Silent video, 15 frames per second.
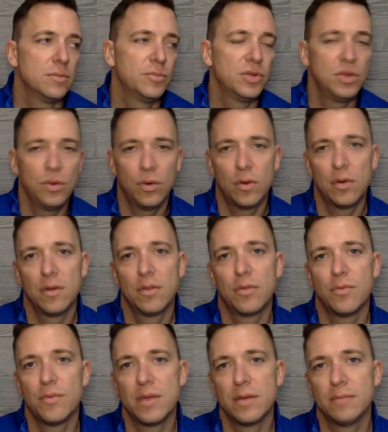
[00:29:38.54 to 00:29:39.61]
put the order in
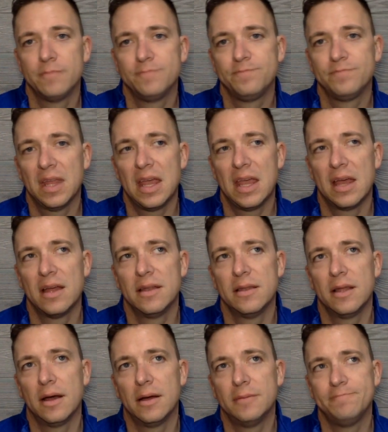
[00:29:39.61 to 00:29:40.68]
through me
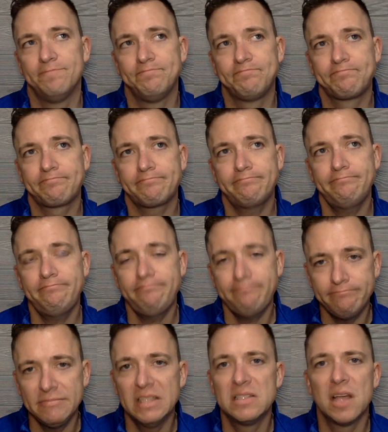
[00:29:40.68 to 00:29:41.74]
and um,
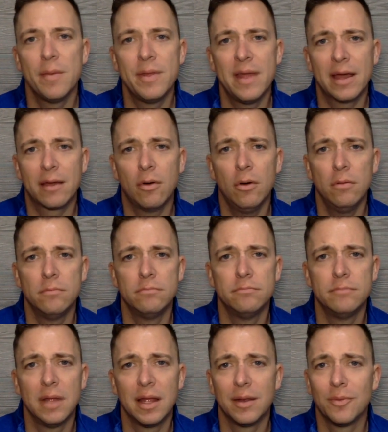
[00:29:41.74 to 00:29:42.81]
tell me that code
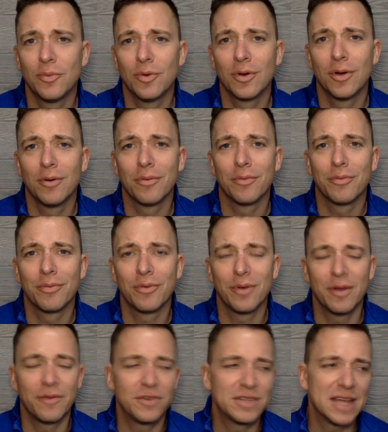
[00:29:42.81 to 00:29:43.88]
and we'll go through
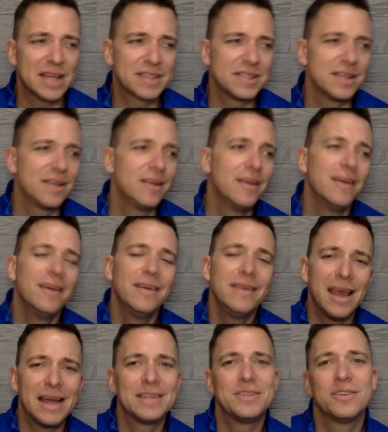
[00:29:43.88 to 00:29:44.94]
it. If you're texting,
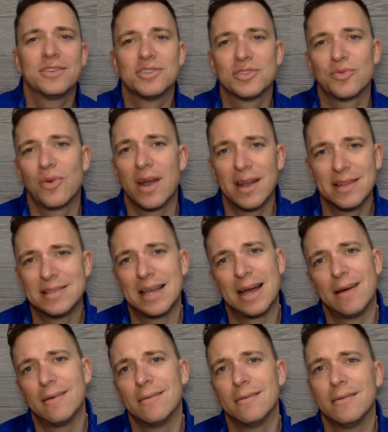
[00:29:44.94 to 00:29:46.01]
yes, you can just write it
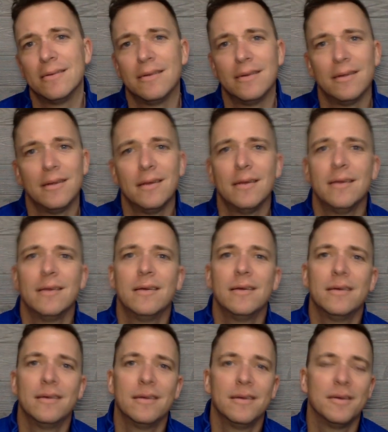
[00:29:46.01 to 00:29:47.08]
down.
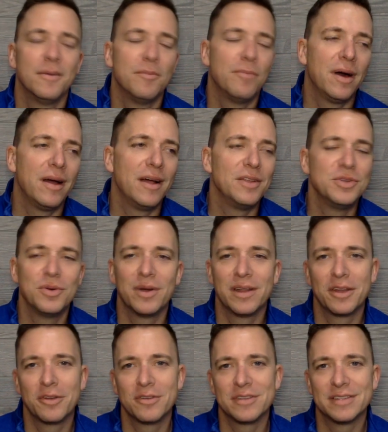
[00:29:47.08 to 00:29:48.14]
But I do want
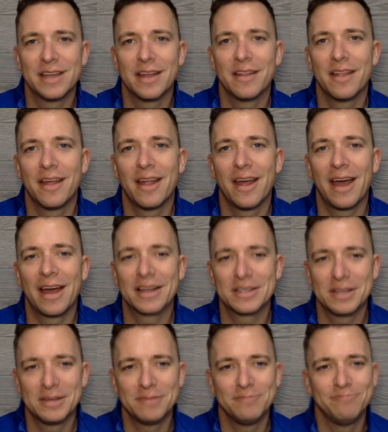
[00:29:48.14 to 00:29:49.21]
to hear you say it in that accent.